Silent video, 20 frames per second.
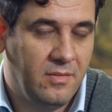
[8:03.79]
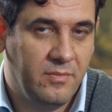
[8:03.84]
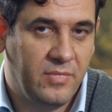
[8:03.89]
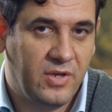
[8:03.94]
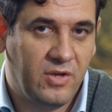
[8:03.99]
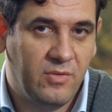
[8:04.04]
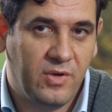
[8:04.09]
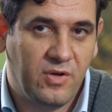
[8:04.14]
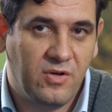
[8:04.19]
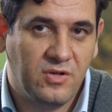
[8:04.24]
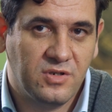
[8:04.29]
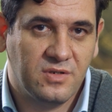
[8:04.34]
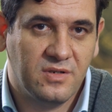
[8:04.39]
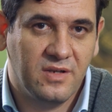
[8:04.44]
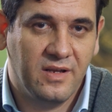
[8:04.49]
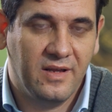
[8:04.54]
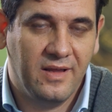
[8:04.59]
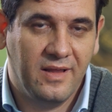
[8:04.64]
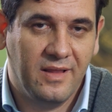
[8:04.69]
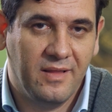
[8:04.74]
Be- because
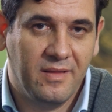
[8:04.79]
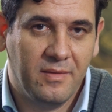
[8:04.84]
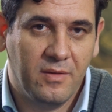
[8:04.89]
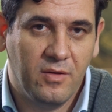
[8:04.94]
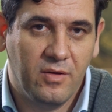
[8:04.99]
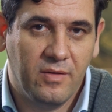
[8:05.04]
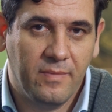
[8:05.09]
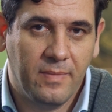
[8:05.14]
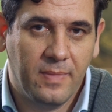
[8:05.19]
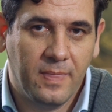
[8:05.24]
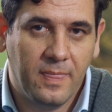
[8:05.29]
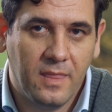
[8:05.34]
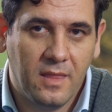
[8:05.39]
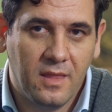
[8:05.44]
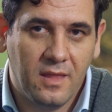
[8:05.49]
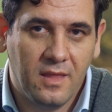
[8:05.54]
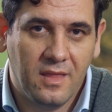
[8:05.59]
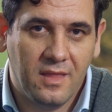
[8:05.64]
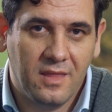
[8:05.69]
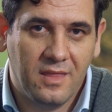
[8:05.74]
uh,
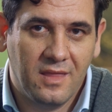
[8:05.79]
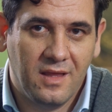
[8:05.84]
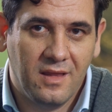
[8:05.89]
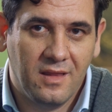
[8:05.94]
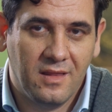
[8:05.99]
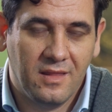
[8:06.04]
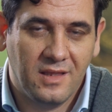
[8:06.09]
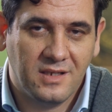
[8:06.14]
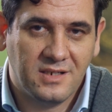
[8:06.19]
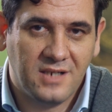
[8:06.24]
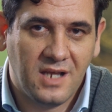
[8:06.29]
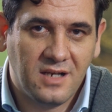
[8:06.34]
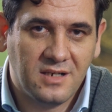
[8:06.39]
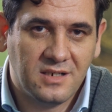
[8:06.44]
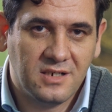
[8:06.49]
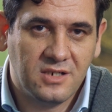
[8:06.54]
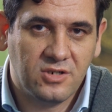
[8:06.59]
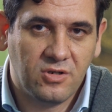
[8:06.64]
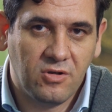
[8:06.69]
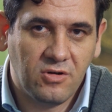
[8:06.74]
the, the
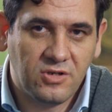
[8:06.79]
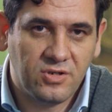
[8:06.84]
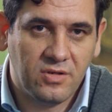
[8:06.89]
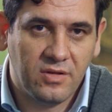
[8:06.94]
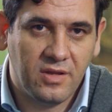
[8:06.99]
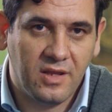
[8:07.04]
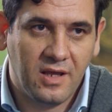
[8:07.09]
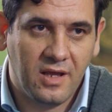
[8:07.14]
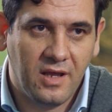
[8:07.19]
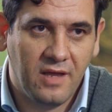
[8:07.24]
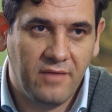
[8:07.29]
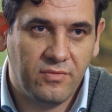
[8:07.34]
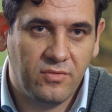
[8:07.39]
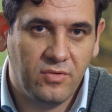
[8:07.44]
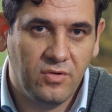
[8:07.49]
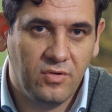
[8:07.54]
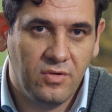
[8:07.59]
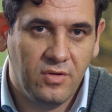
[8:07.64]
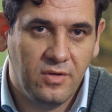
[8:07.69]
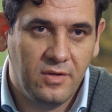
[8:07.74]
sciences also, they have
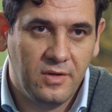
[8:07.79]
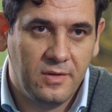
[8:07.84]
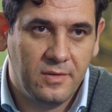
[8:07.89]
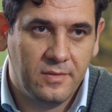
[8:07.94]
to,